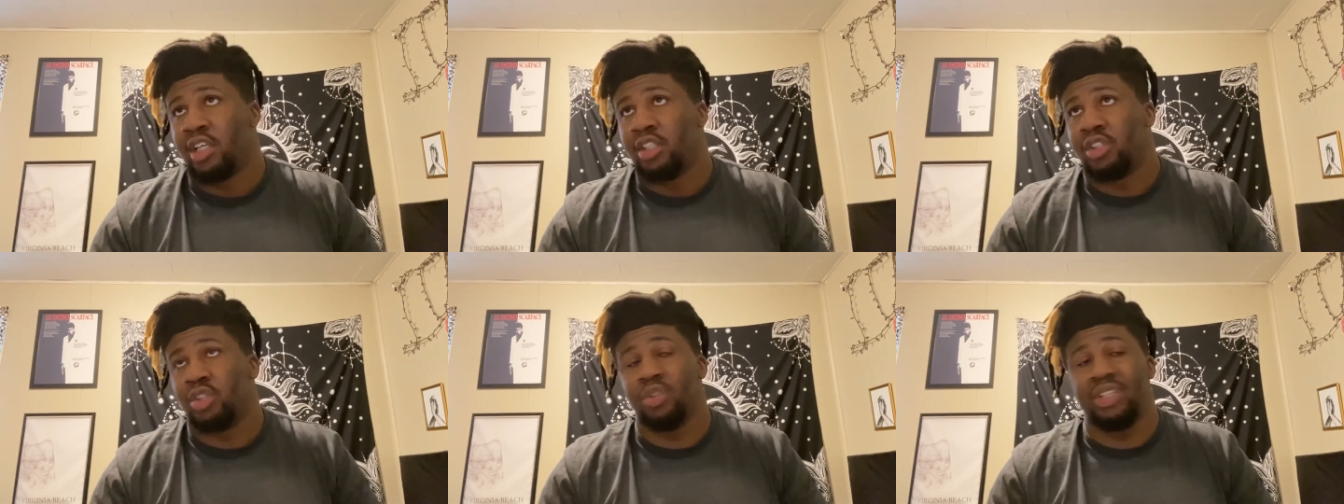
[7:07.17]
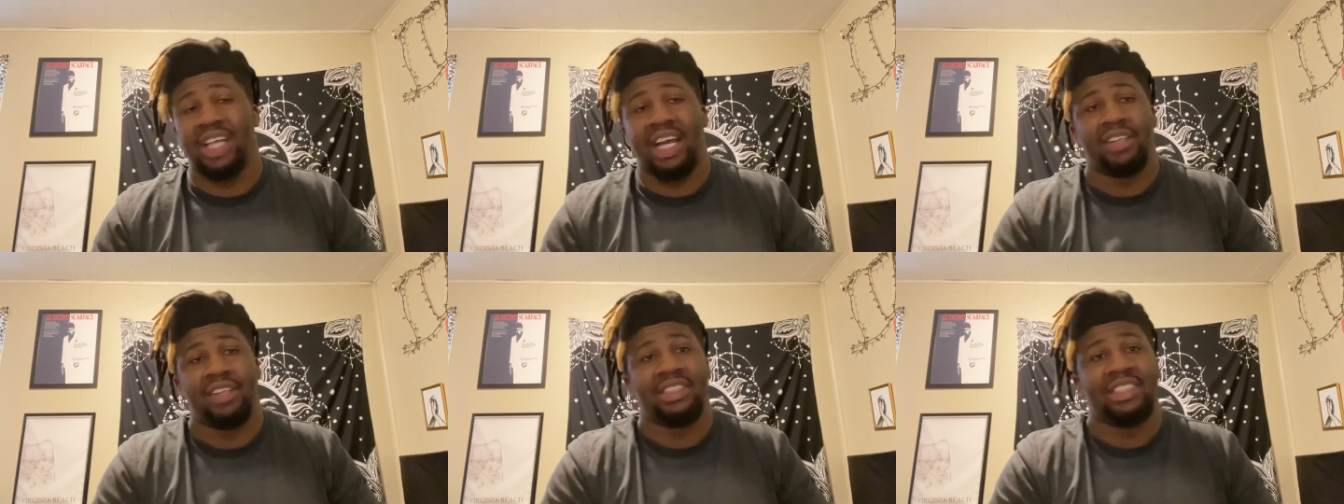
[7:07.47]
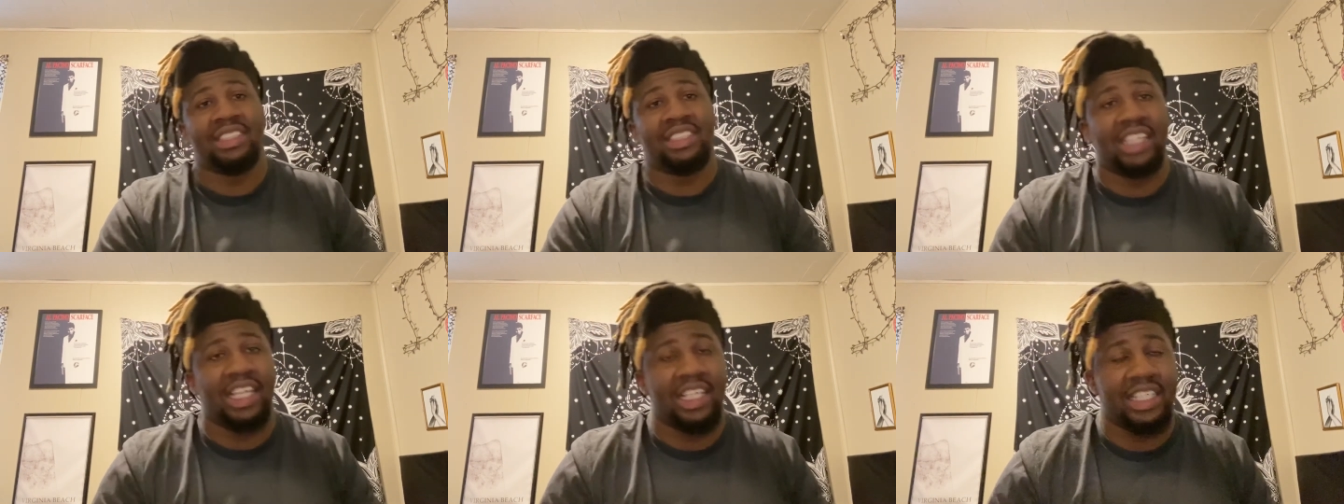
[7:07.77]
two
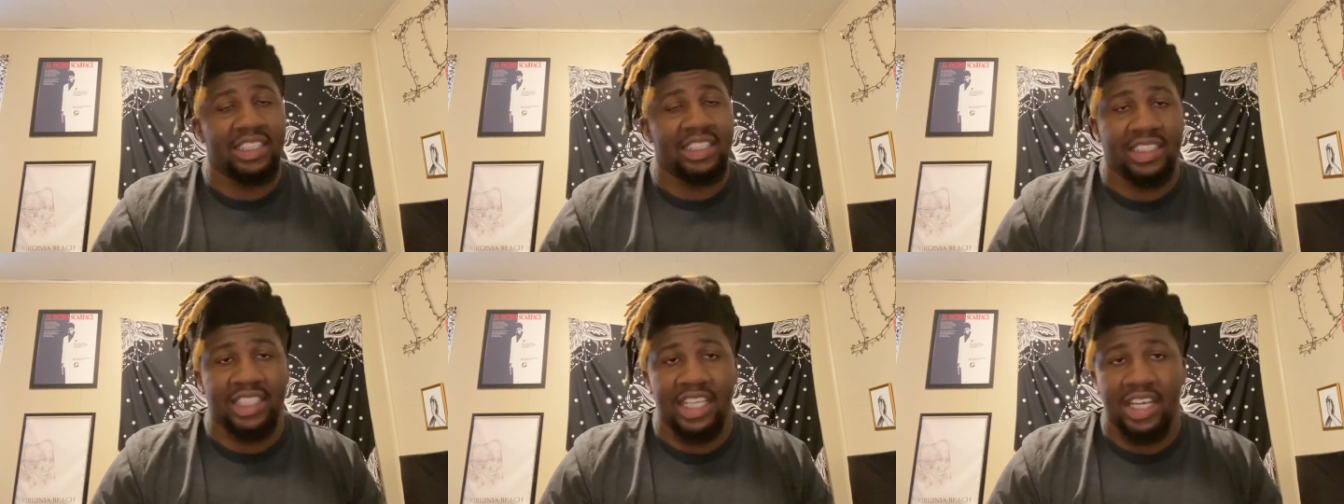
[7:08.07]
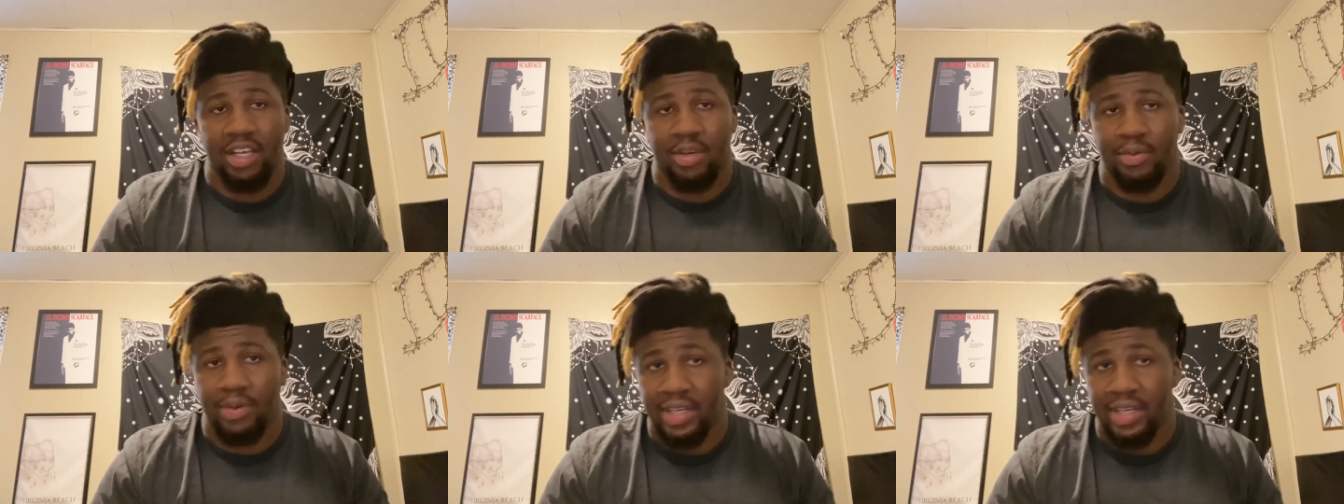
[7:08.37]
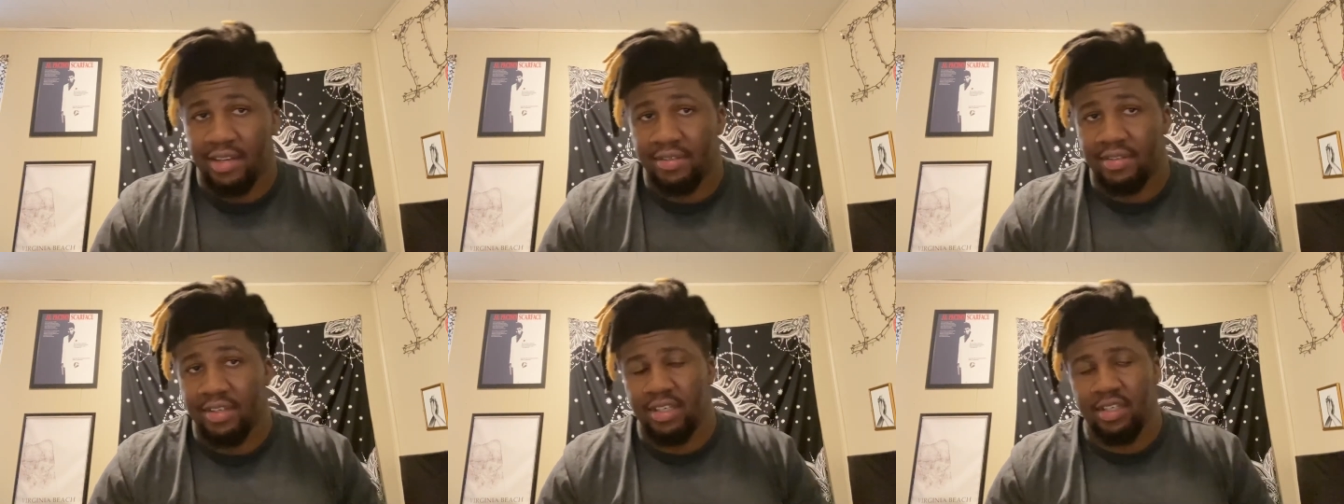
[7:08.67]
thousand tens day, or
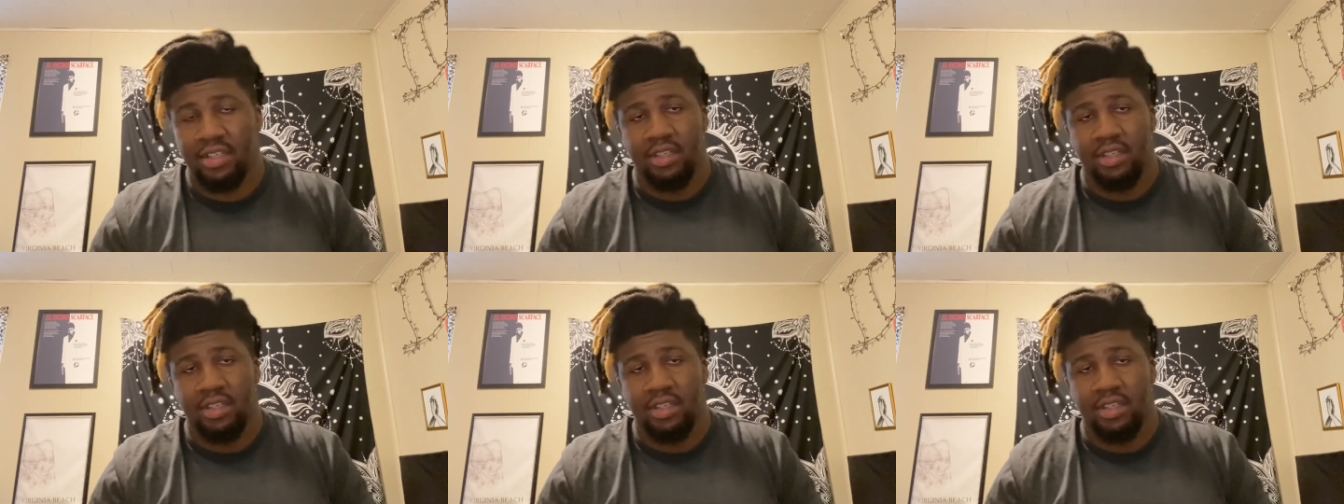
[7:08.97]
whatever.